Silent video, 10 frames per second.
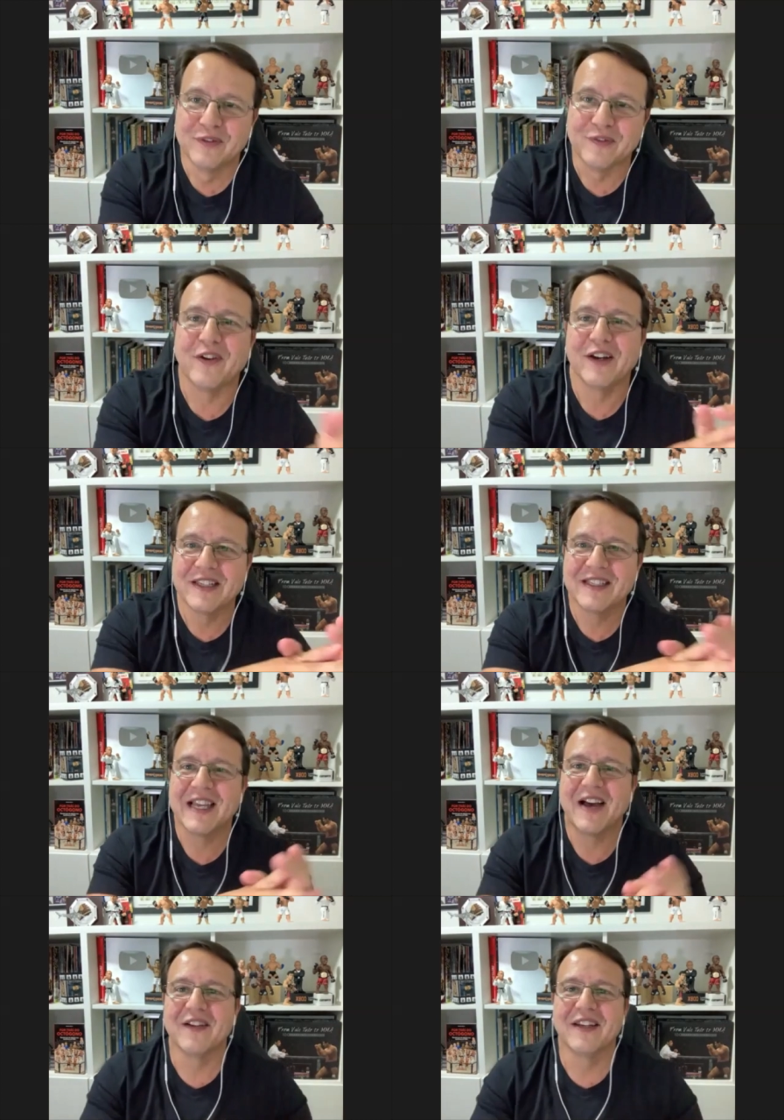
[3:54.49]

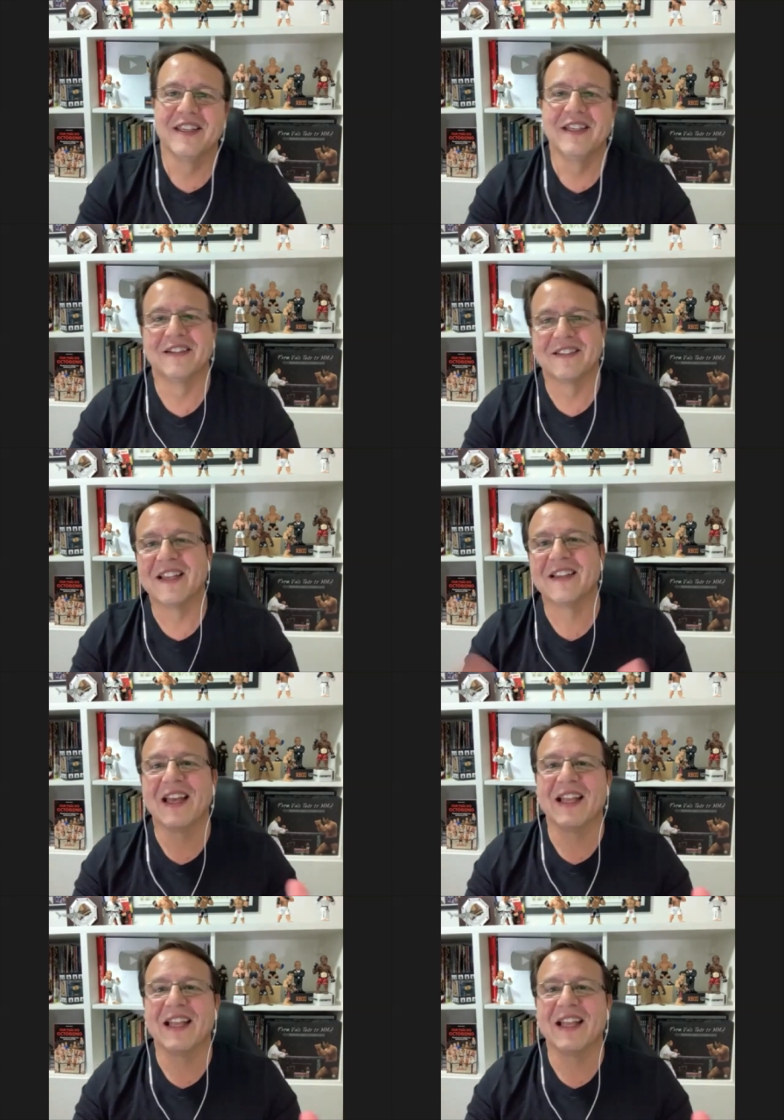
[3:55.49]
47 years and, and